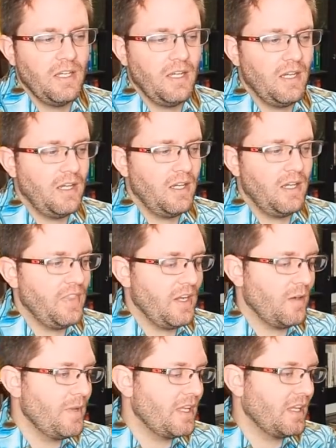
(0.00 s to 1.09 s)
Uh, they
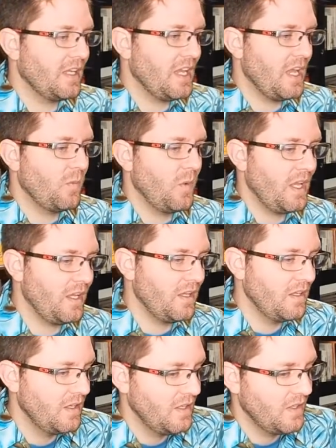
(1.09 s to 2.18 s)
aren't making any headway.
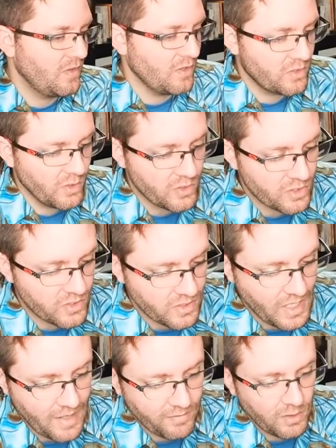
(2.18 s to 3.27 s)
Their soldiers
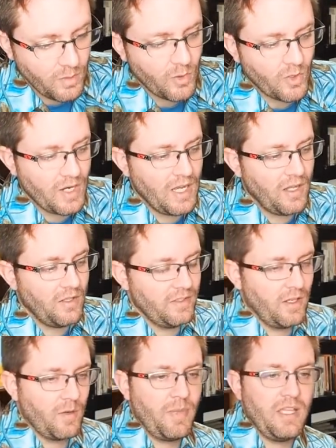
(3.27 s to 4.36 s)
have low morale and
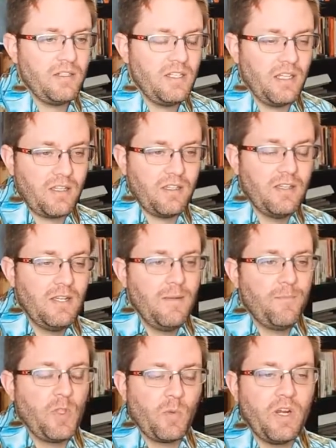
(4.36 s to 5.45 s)
aren't paid dick.
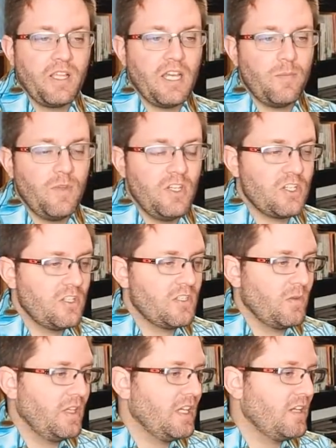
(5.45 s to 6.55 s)
They're running out of munitions,
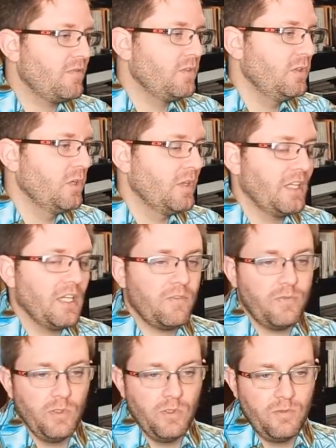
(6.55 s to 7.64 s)
running out of fuel, running out of
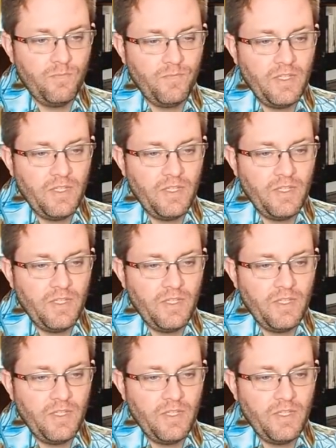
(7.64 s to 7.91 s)
food.